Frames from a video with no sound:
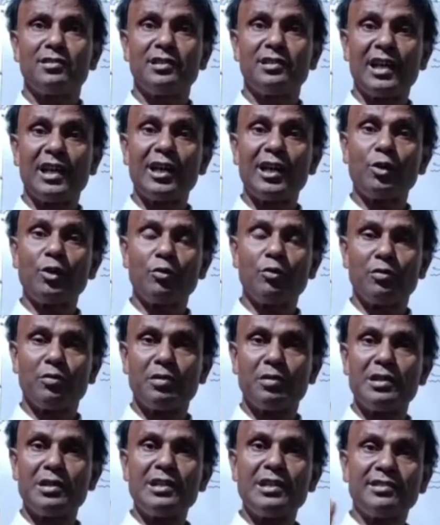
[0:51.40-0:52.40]
There
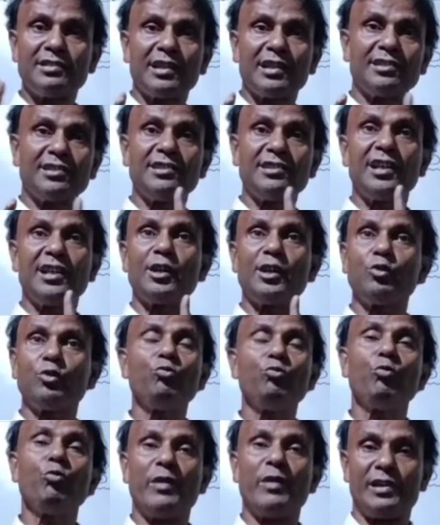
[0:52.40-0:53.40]
are
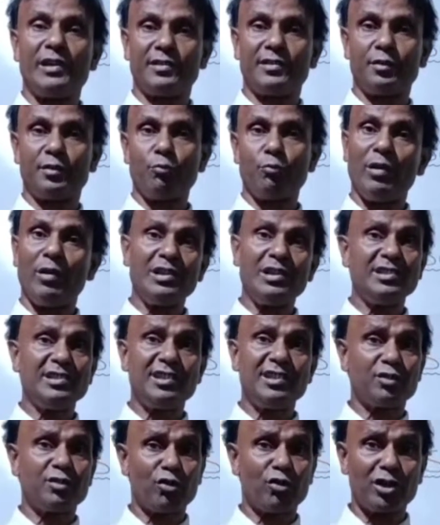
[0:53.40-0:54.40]
two ways. One is
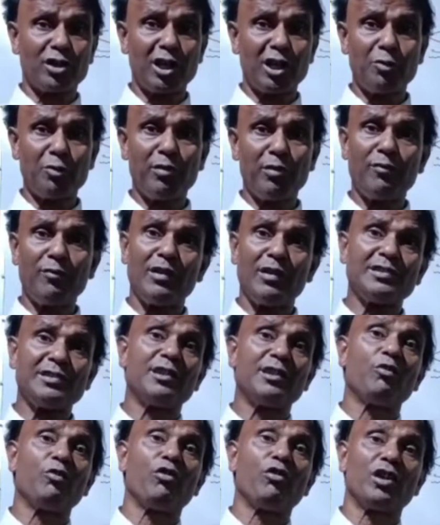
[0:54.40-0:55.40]
the shortcut way, one is
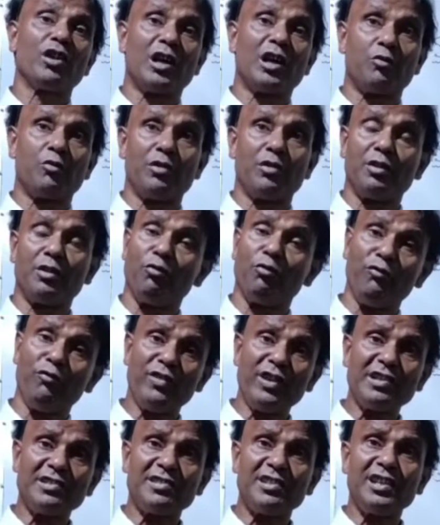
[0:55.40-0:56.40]
a long cut way.
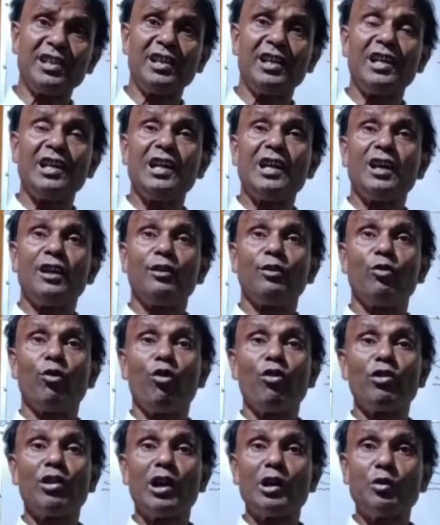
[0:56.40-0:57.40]
Obviously,
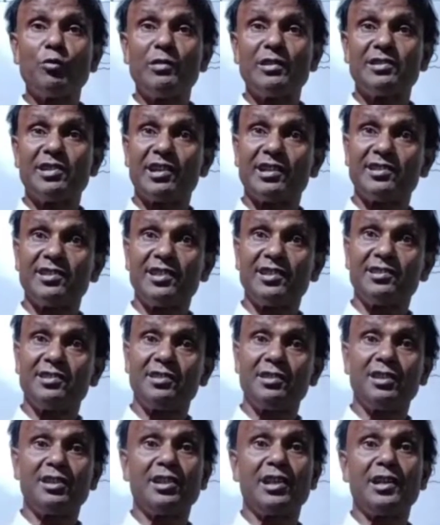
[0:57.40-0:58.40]
long cut way
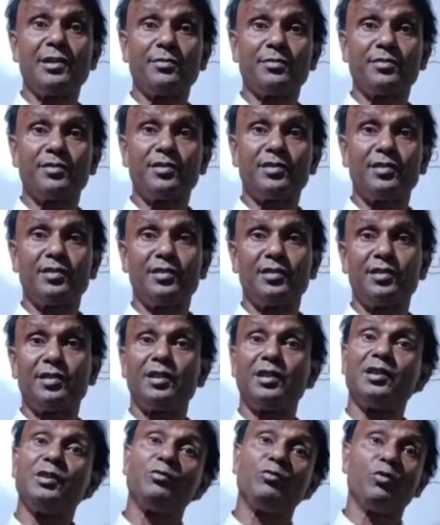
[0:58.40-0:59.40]
success, it gives,
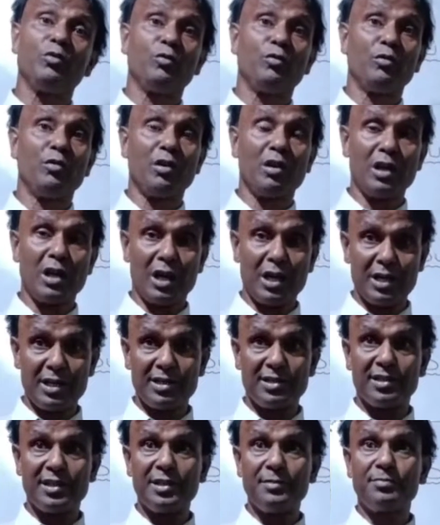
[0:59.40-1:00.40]
you know,
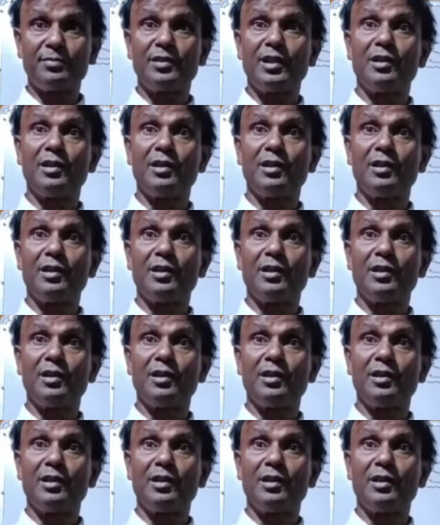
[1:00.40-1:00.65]
it gives